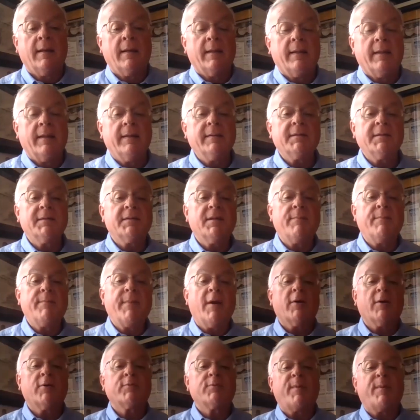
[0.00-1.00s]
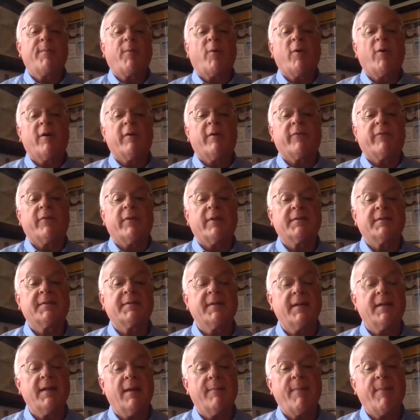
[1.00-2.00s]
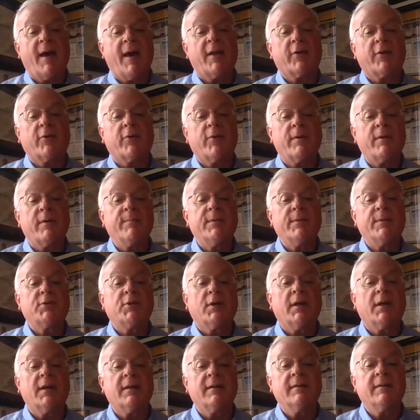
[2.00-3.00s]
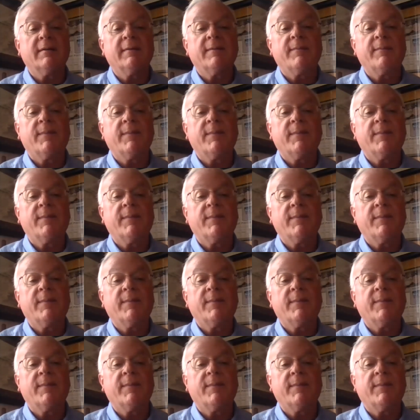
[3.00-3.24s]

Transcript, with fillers: This is the mayor's report for the city of Battle Creek, Michigan.